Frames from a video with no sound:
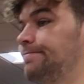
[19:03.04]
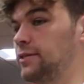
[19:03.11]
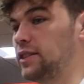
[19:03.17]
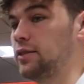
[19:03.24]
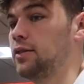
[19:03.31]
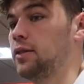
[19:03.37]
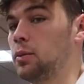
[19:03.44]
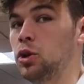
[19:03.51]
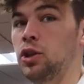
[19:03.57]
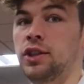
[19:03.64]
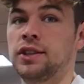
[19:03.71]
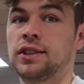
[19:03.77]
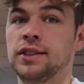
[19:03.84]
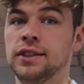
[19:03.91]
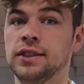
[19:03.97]
Well, I'm leaving
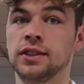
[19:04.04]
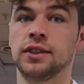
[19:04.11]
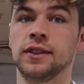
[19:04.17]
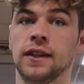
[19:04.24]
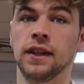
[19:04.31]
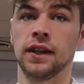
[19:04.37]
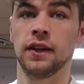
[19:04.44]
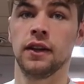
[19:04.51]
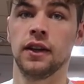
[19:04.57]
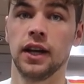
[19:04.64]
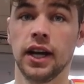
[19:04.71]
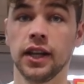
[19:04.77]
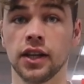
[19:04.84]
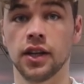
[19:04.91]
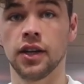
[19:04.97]
the barbecue choice up to
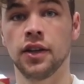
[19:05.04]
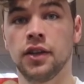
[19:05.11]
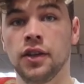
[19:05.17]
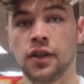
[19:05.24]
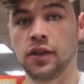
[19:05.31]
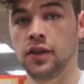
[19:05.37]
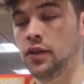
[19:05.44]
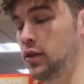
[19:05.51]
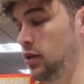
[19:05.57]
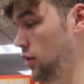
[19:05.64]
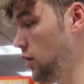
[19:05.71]
you. Yeah.